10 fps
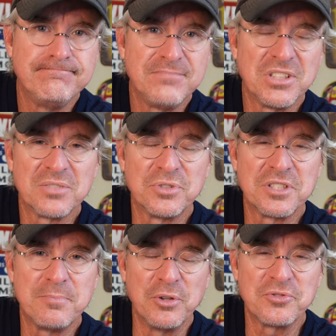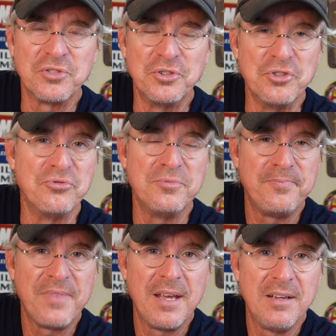It does what it's supposed to do.
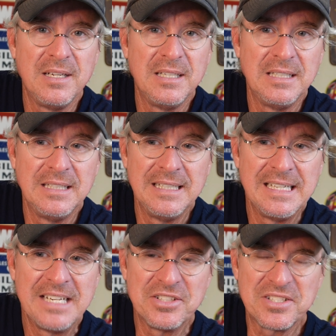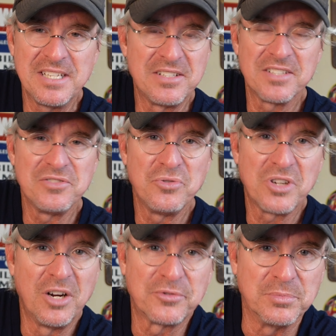It just, it doesn't do it
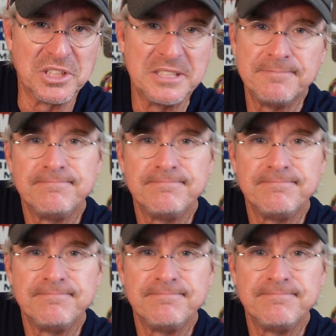comfortably.